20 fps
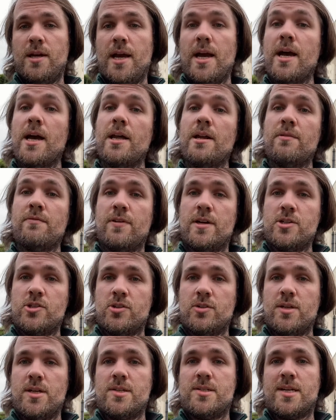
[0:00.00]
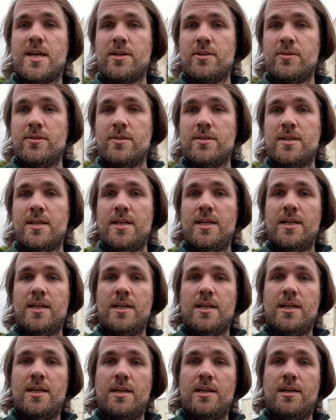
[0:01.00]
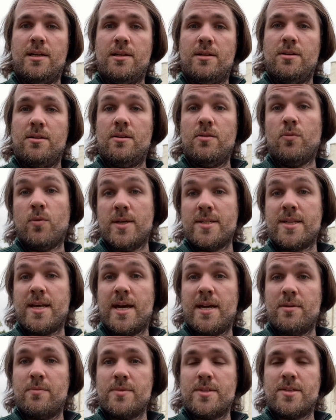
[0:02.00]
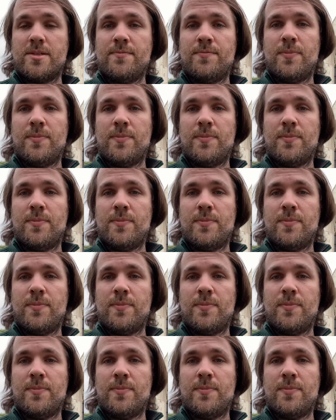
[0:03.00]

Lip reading: and eventually settled in West Adams.